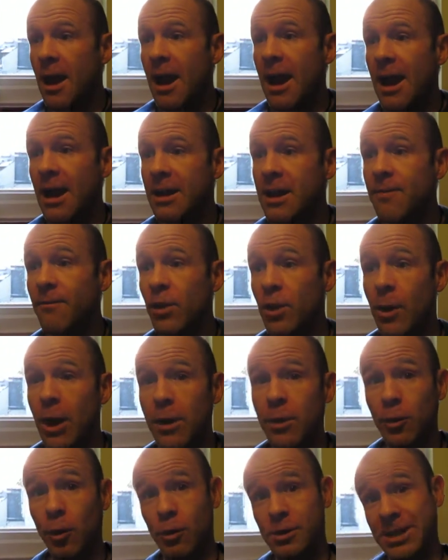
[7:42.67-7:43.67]
And even though I
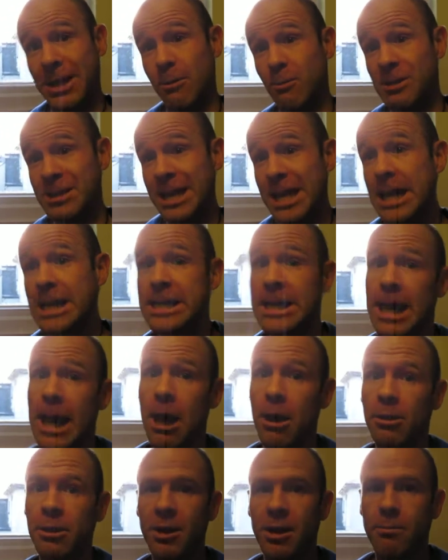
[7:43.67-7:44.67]
thought I was eating
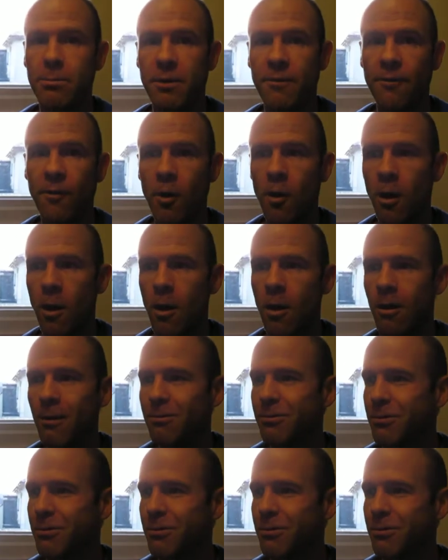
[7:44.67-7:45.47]
healthily before,